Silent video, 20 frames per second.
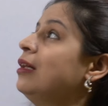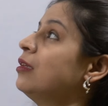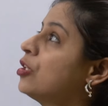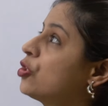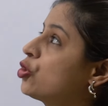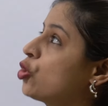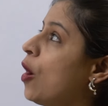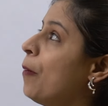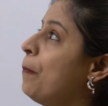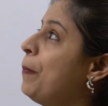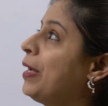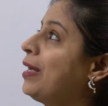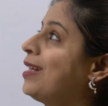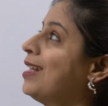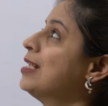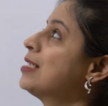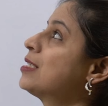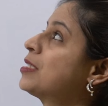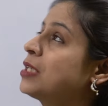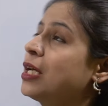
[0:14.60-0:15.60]
The topic
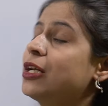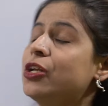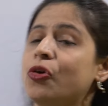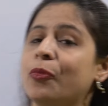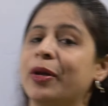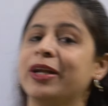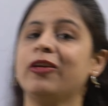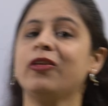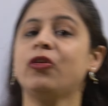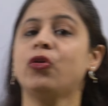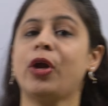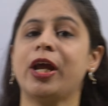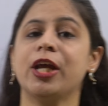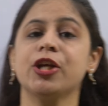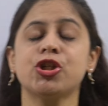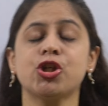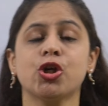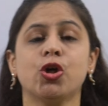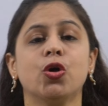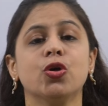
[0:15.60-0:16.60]
is trigonometric
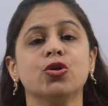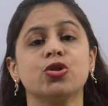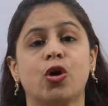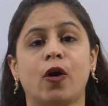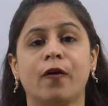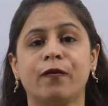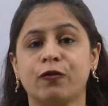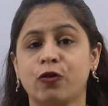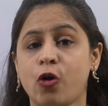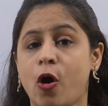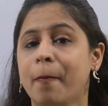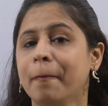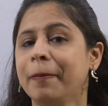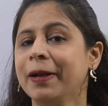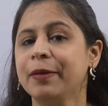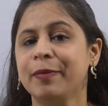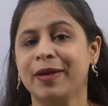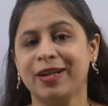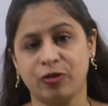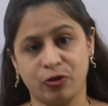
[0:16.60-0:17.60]
ratios of
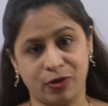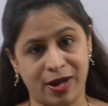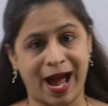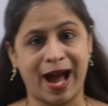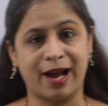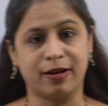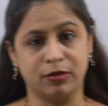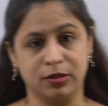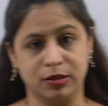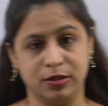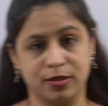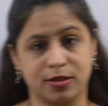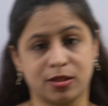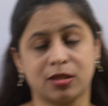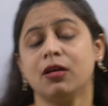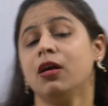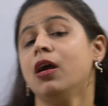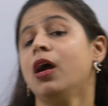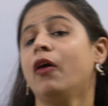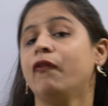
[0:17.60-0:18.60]
complementary angles.
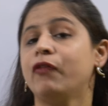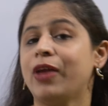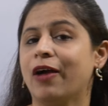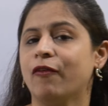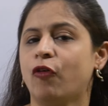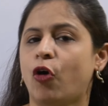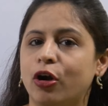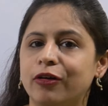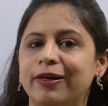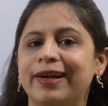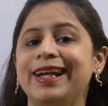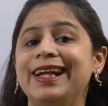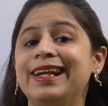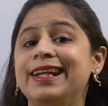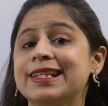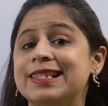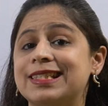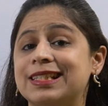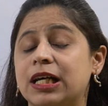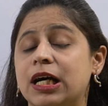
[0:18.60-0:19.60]
We have already
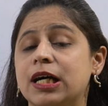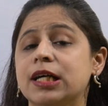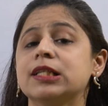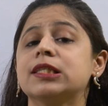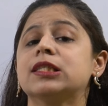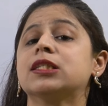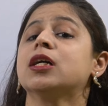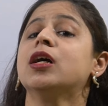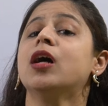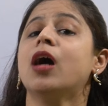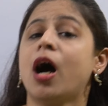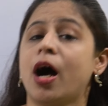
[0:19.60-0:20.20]
discussed